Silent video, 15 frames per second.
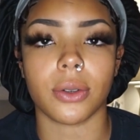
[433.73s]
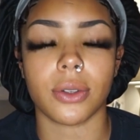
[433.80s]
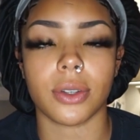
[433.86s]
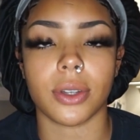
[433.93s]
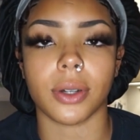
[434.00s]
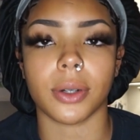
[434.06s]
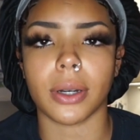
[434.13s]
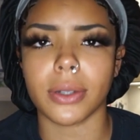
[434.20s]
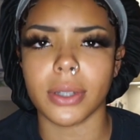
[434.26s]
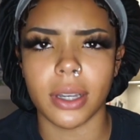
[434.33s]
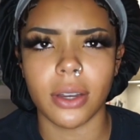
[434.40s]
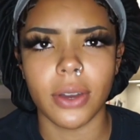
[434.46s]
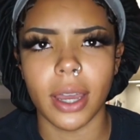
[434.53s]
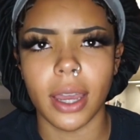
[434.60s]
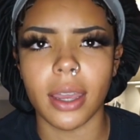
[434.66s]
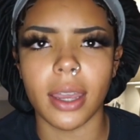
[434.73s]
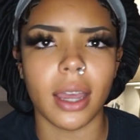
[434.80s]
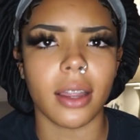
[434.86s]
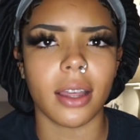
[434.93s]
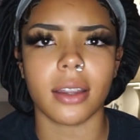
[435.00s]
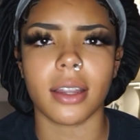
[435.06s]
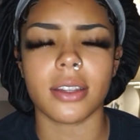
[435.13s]
So I was like, okay, yeah,
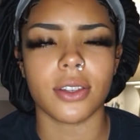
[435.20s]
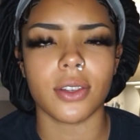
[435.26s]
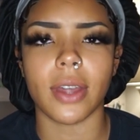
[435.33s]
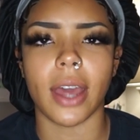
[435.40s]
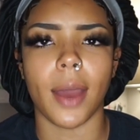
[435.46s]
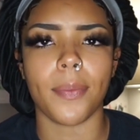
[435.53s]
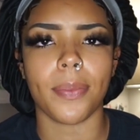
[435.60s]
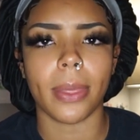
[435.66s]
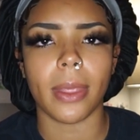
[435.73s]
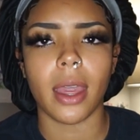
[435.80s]
like let's do that.